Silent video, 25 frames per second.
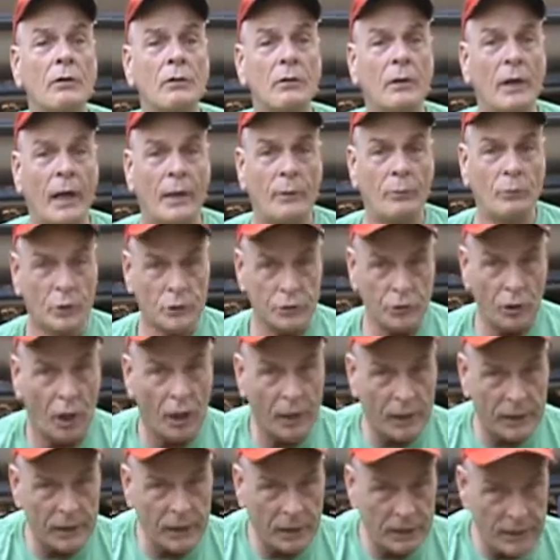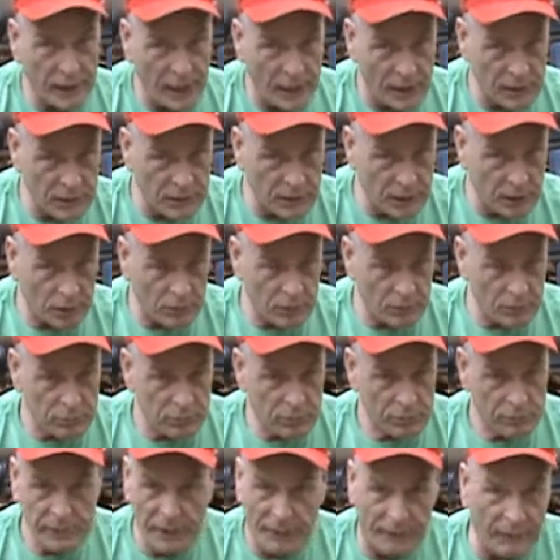and we're talking the Denso.
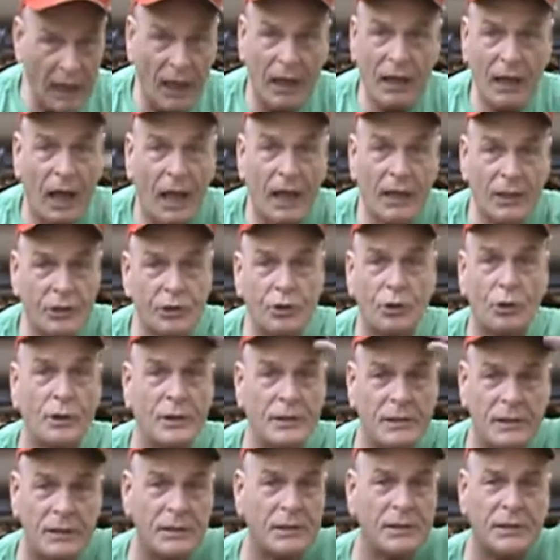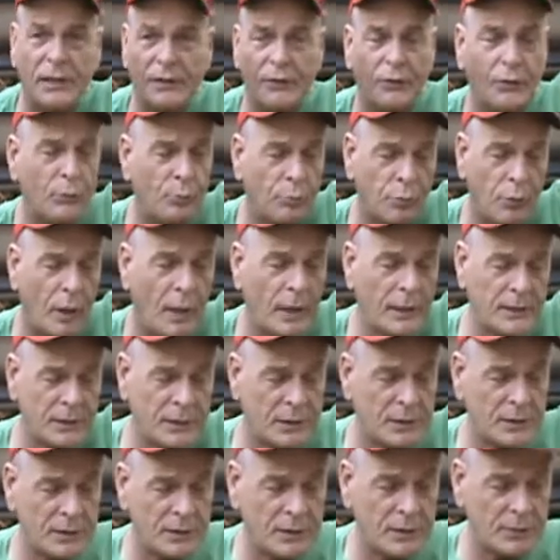They've got a lot of choices, different
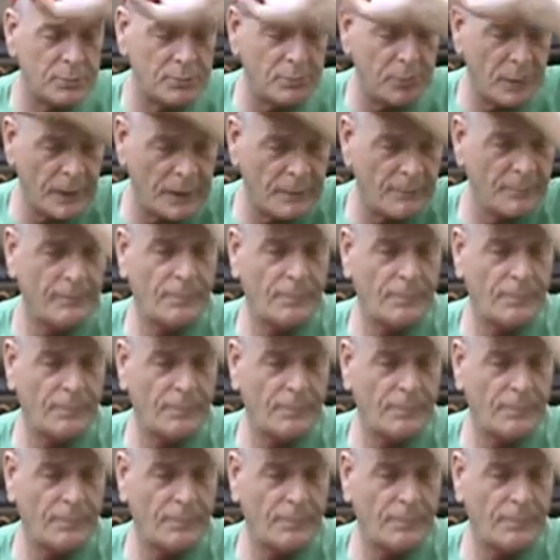prices, but